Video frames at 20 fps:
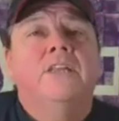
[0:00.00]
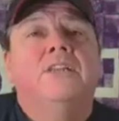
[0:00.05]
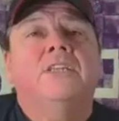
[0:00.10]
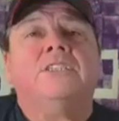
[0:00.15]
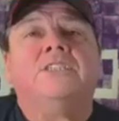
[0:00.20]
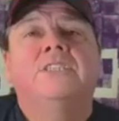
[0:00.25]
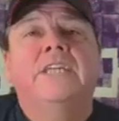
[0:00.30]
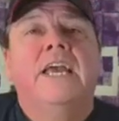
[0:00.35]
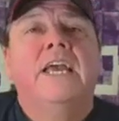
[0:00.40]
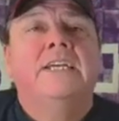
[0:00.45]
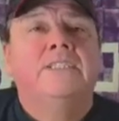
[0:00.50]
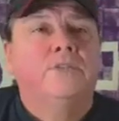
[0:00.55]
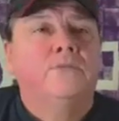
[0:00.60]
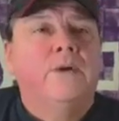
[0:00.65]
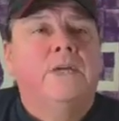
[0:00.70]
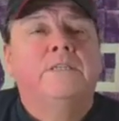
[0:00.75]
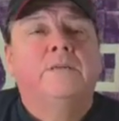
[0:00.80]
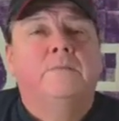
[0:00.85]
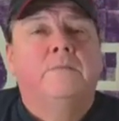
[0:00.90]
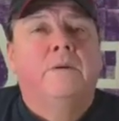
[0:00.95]
the state has a
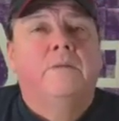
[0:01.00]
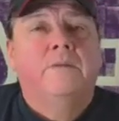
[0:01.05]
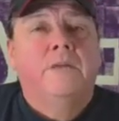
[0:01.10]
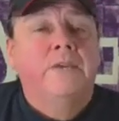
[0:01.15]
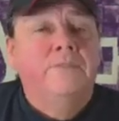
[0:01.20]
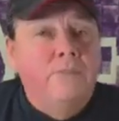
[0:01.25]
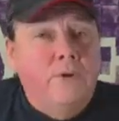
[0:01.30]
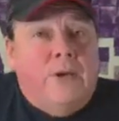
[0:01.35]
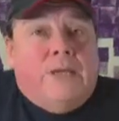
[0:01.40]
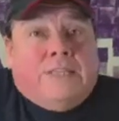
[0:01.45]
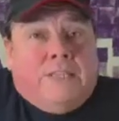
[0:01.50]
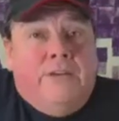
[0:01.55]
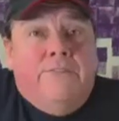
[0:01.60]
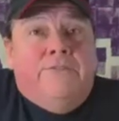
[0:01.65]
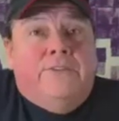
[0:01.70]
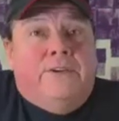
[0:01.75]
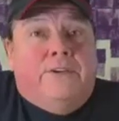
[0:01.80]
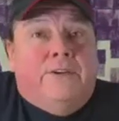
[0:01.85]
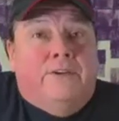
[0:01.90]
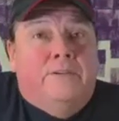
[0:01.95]
right to, even though I live
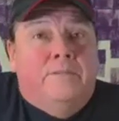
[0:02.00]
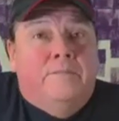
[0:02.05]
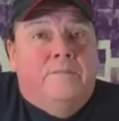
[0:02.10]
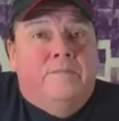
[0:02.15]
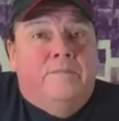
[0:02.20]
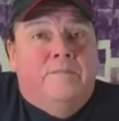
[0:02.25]
here,